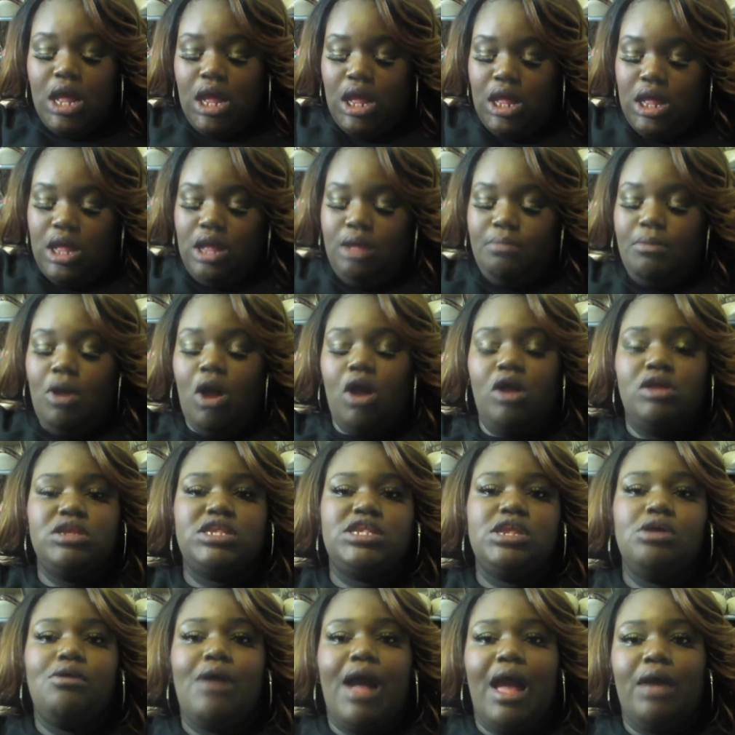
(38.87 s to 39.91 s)

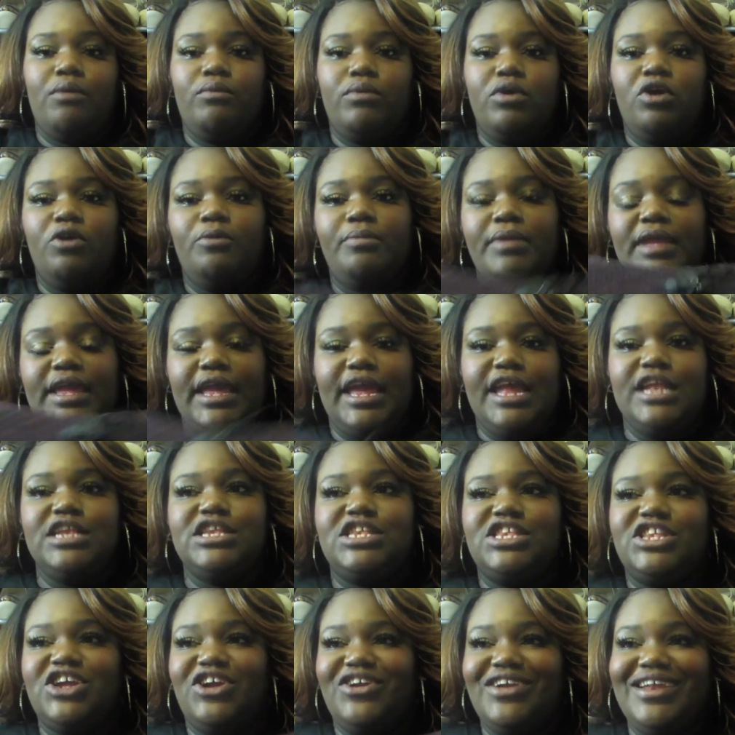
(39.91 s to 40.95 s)
Also, I will be
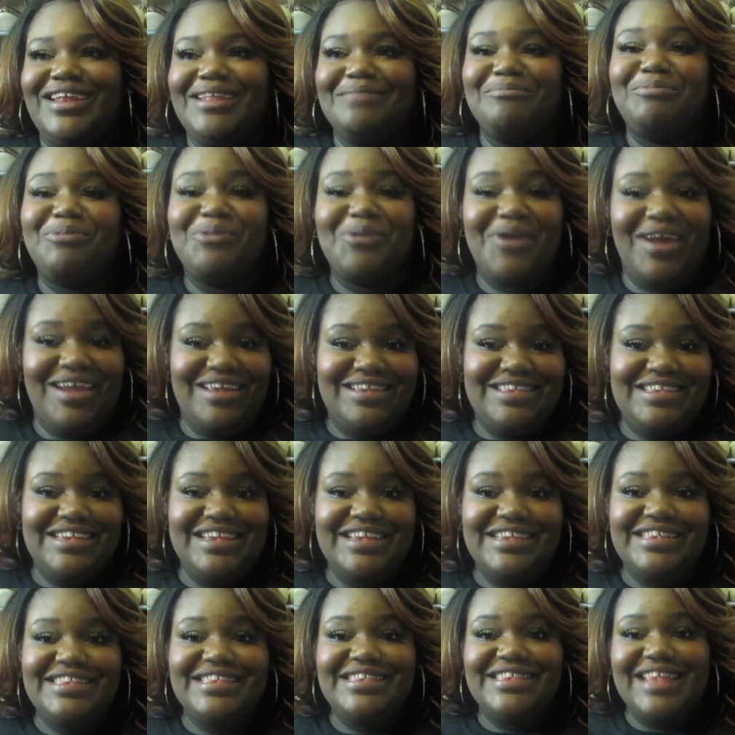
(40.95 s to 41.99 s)
inserting
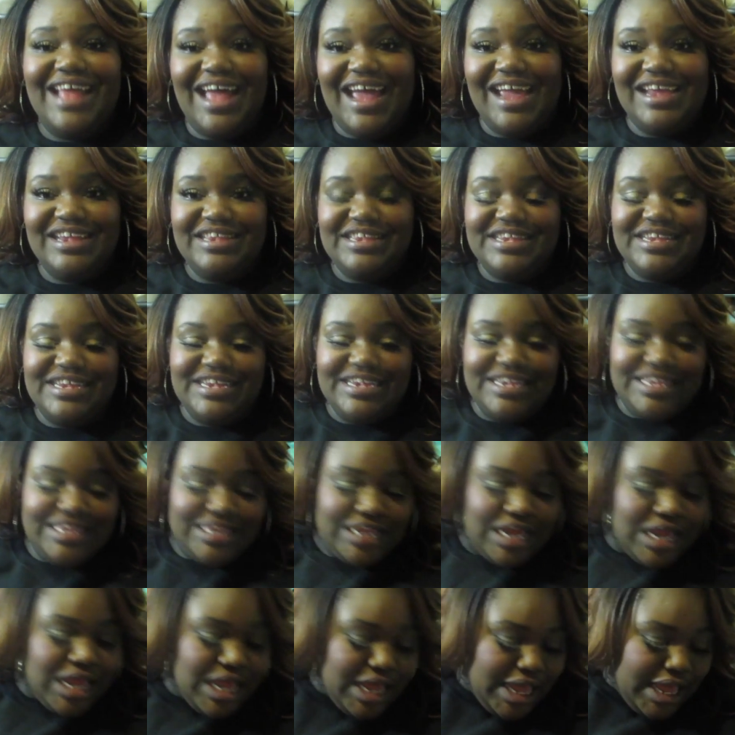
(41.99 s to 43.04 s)
prices,
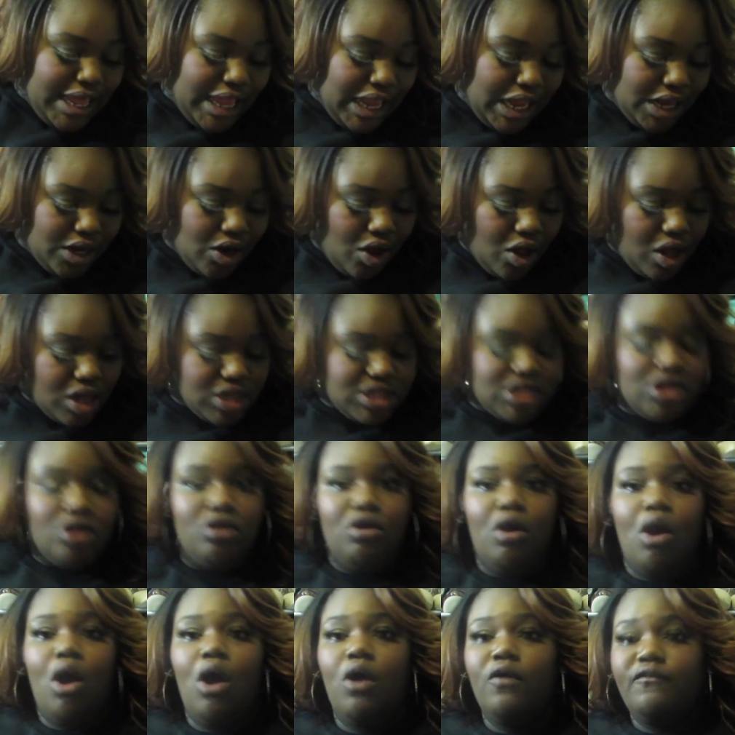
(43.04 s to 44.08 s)
sizes, and also
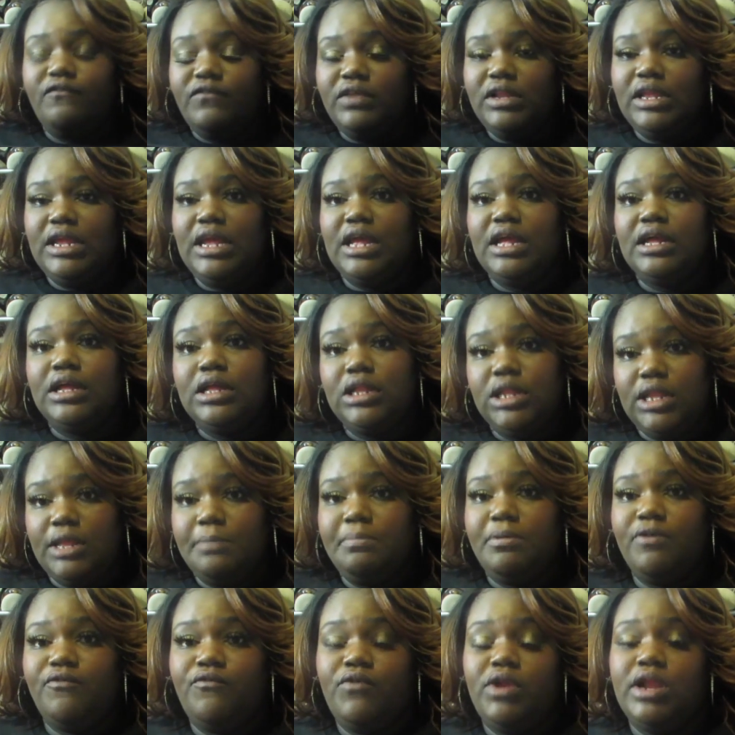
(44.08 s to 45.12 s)
hopefully a
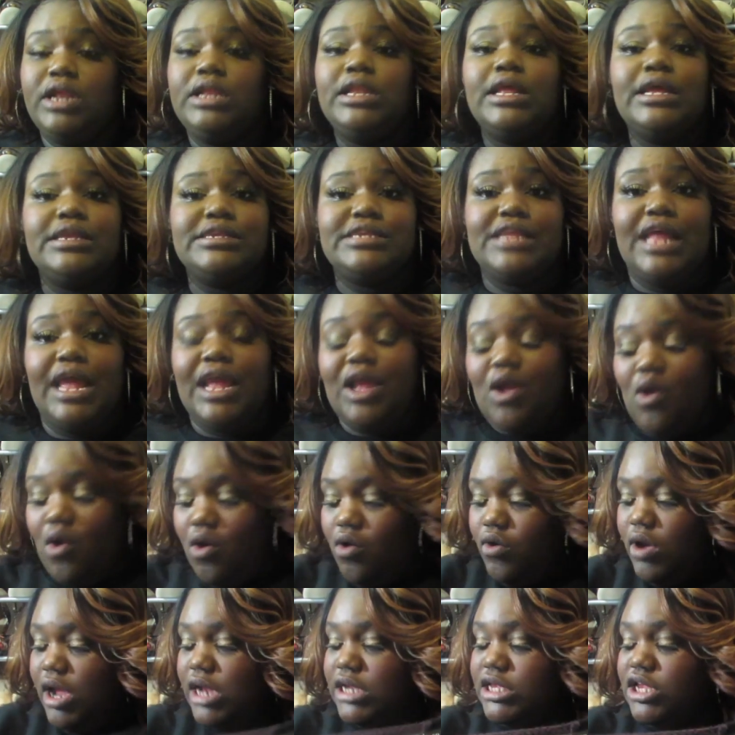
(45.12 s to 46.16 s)
clip of what it looks like
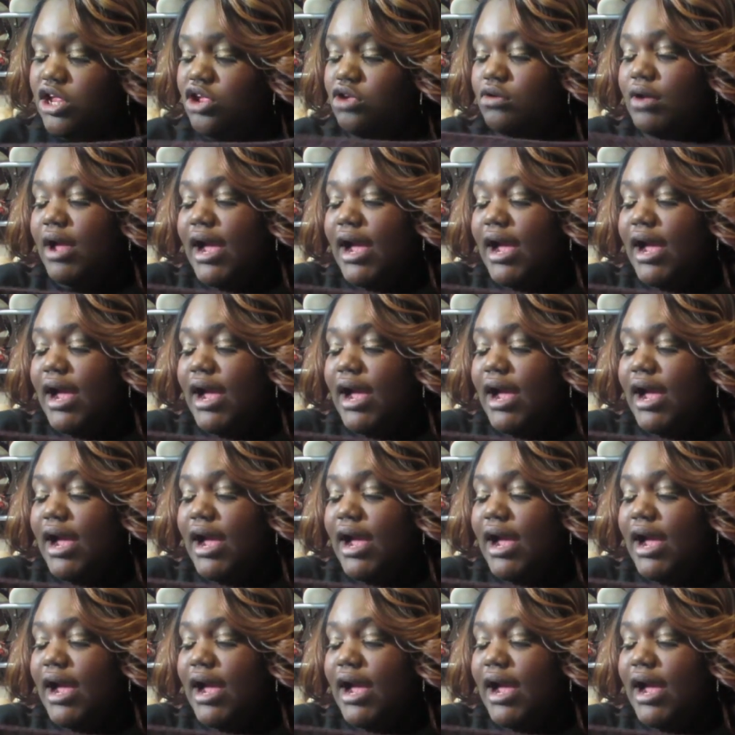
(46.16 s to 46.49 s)
on so you